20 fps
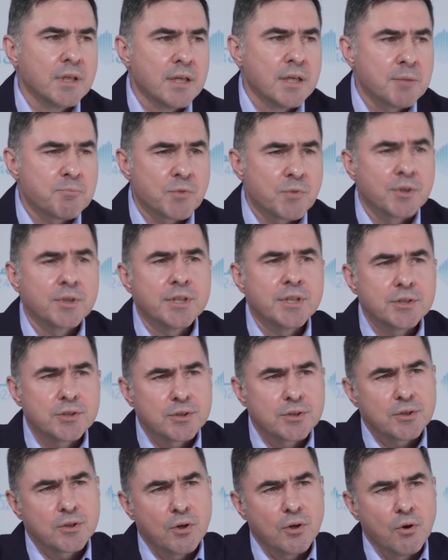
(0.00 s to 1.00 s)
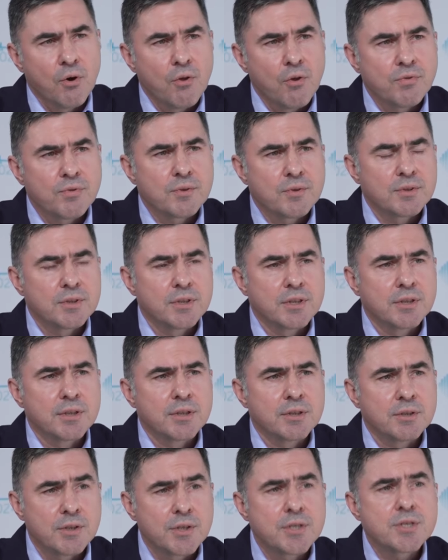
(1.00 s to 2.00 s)
uh, read on
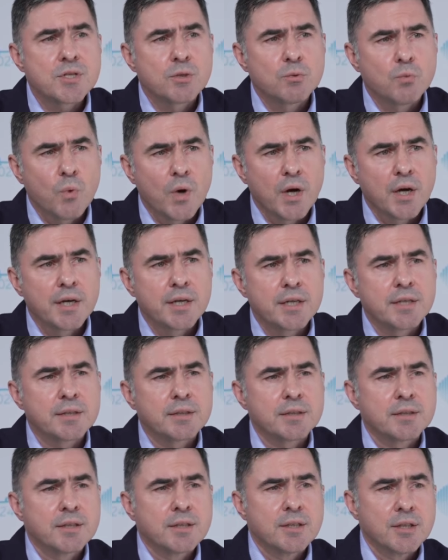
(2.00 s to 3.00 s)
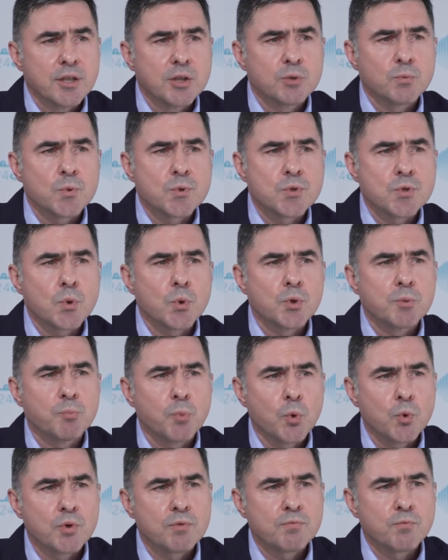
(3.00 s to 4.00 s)
the reason why it was so
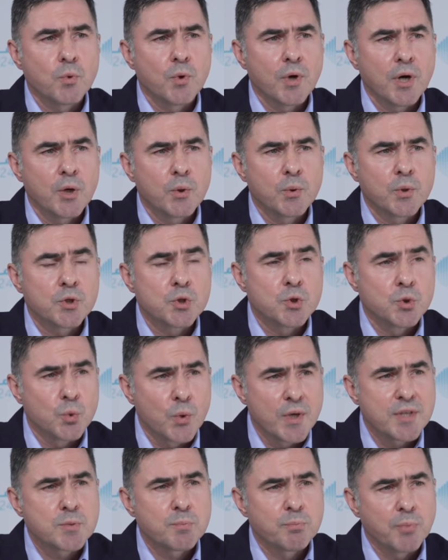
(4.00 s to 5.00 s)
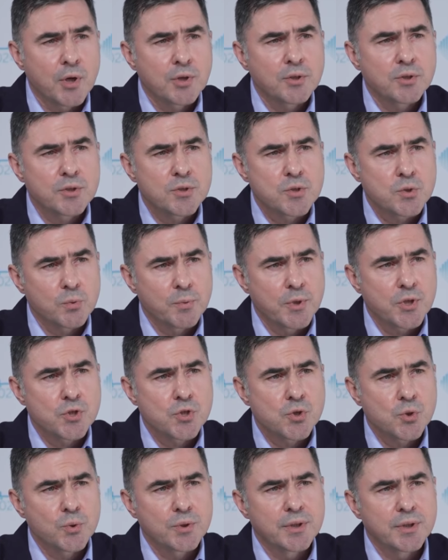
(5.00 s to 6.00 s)
important for our US partners to
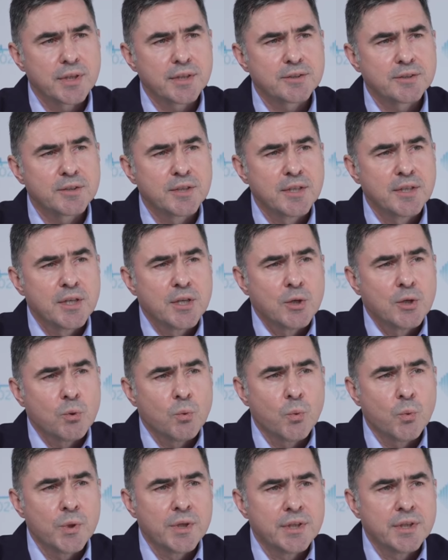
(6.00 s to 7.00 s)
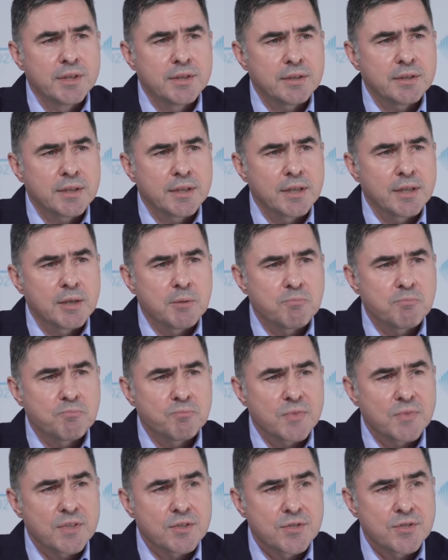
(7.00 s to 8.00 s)
make sure that we um,
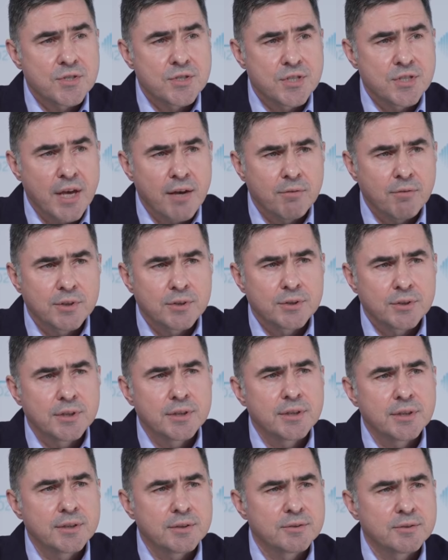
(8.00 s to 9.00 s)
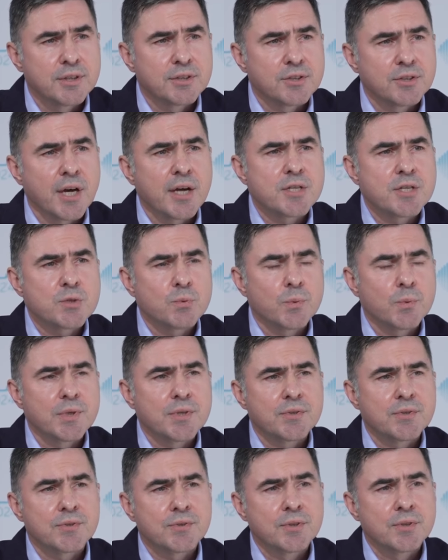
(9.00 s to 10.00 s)
sever the, the, ties
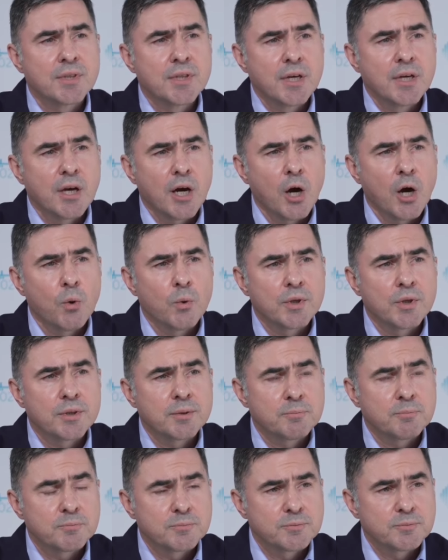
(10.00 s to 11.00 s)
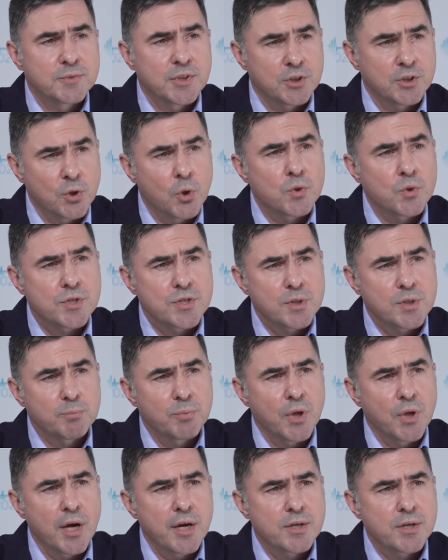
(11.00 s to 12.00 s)
with our technology
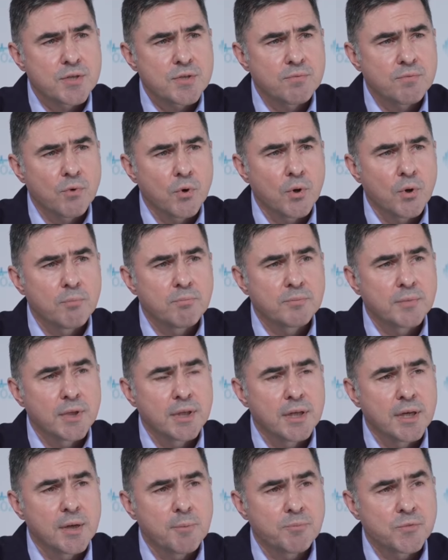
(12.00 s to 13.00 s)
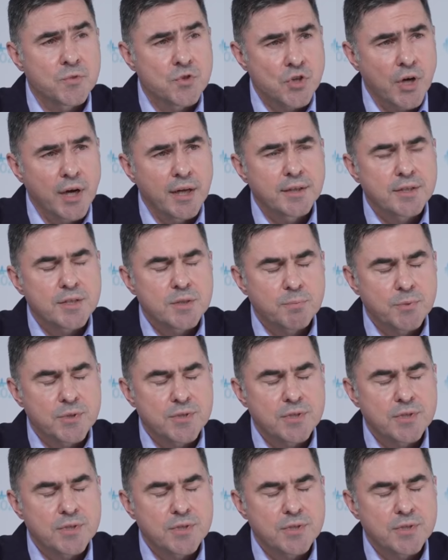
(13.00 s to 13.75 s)
suppliers from um, China